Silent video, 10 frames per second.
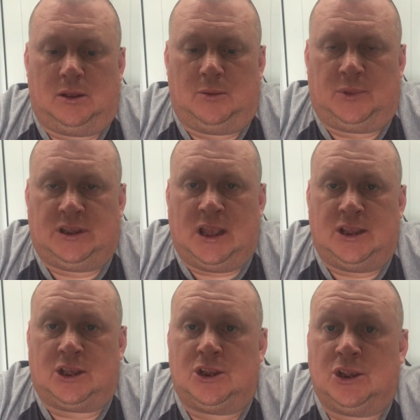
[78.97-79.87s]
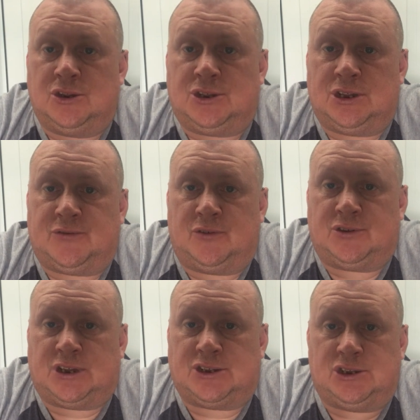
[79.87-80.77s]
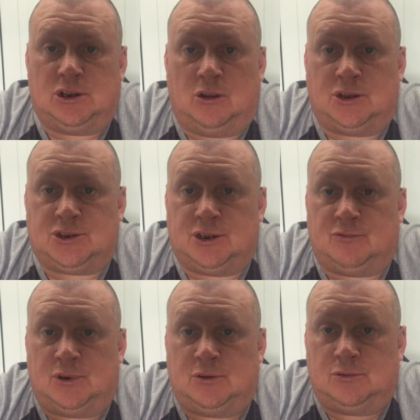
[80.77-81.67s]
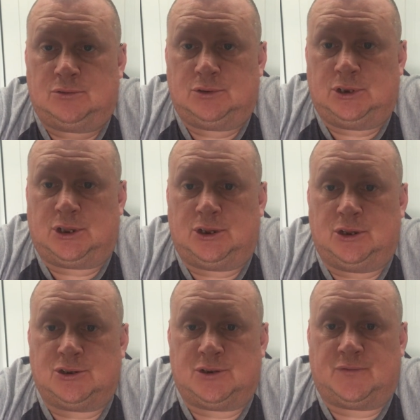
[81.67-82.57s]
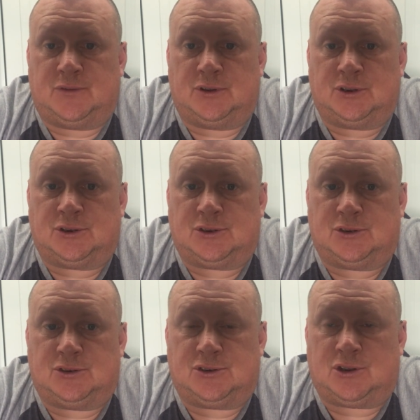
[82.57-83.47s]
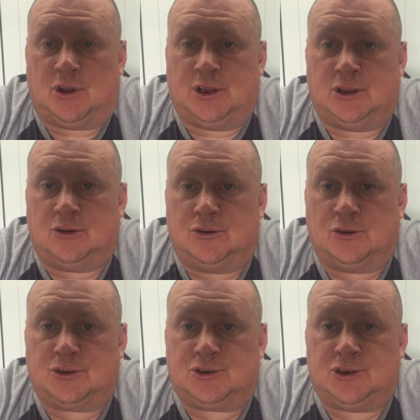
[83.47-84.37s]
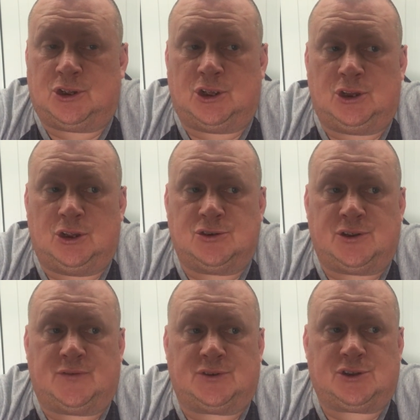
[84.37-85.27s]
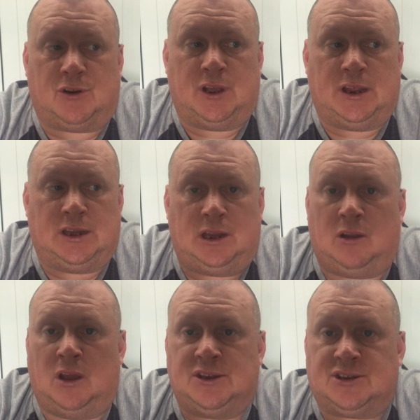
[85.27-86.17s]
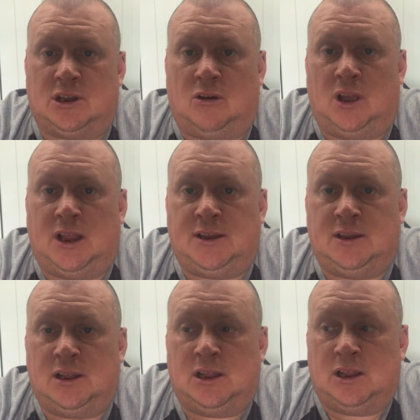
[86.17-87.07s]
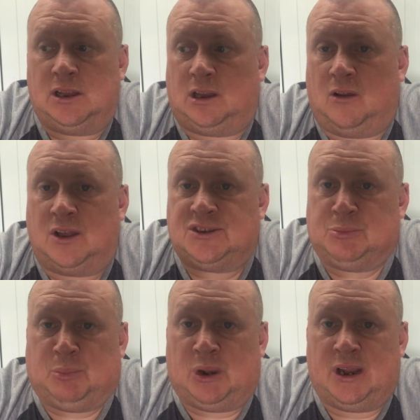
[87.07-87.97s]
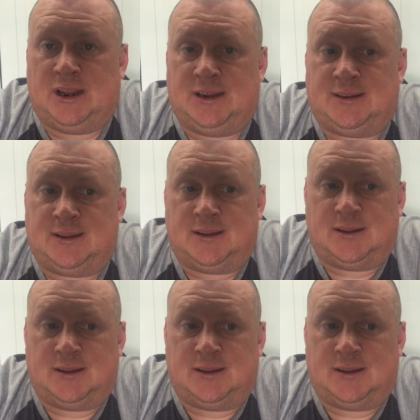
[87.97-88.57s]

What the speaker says: But yeah, you can use this for attaching your line to your reel, you can use it for tying your hooks, you can use it for tying line to line, line to braid,